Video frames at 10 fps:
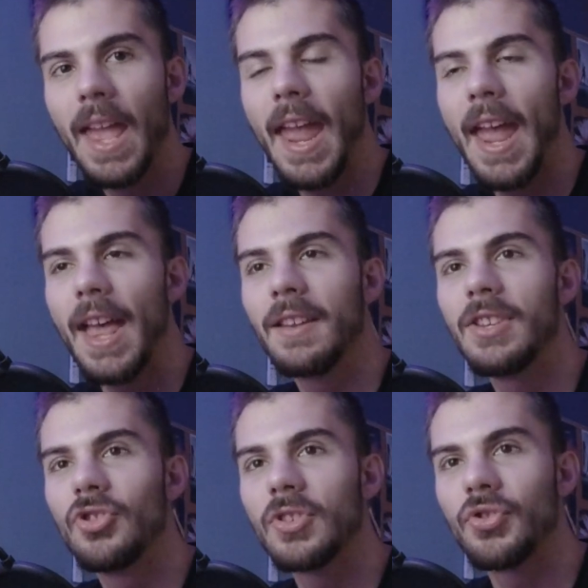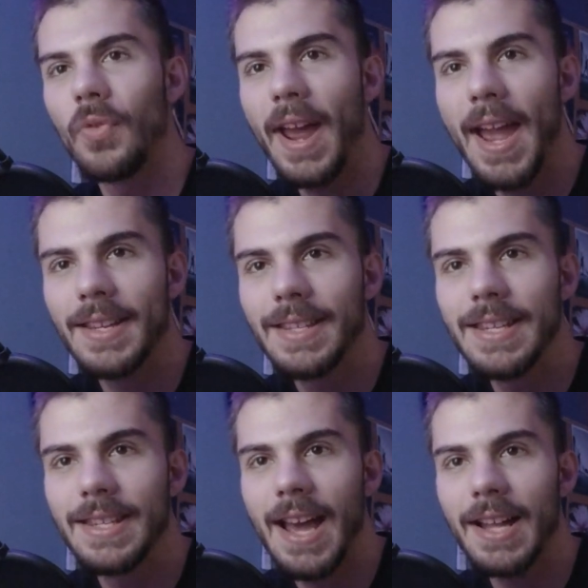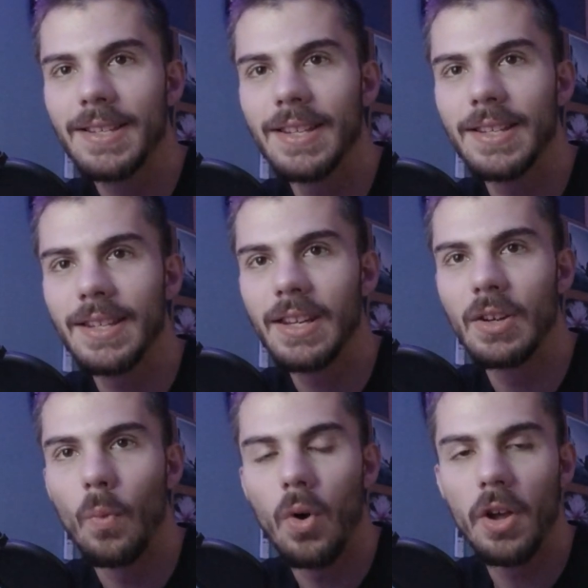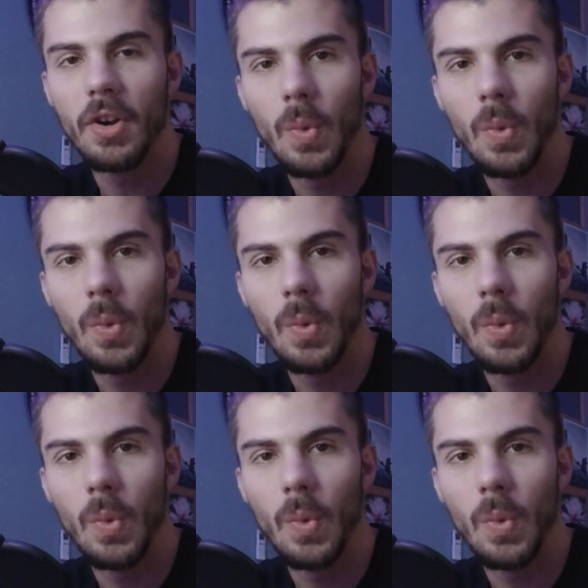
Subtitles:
and he just drags these Nazis in the water